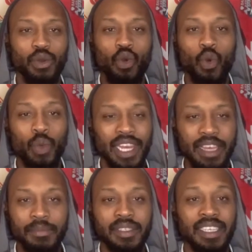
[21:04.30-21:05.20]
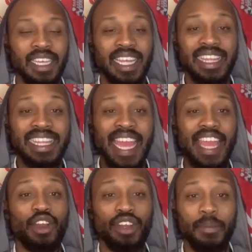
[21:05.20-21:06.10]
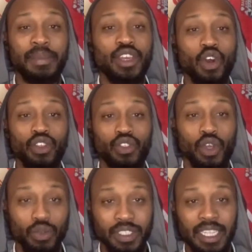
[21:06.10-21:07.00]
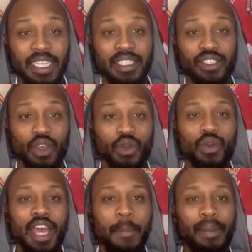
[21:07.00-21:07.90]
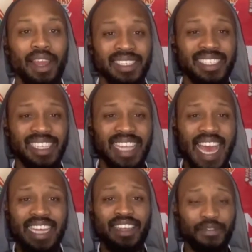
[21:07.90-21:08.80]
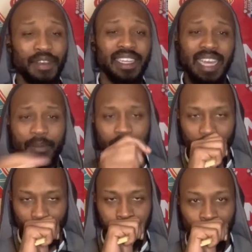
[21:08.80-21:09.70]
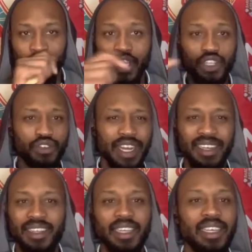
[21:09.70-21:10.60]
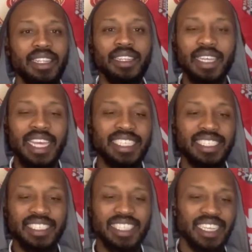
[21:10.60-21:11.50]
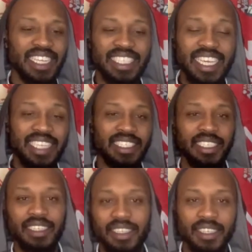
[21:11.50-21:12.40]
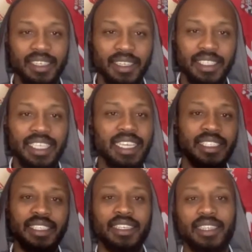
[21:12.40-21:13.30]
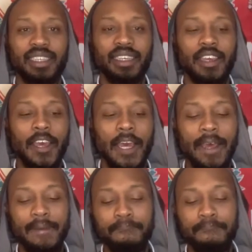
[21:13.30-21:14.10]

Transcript: or Williams, they're gonna be on toast in it. So plus the added effect that Trent, it's easy. It's easy. Yeah,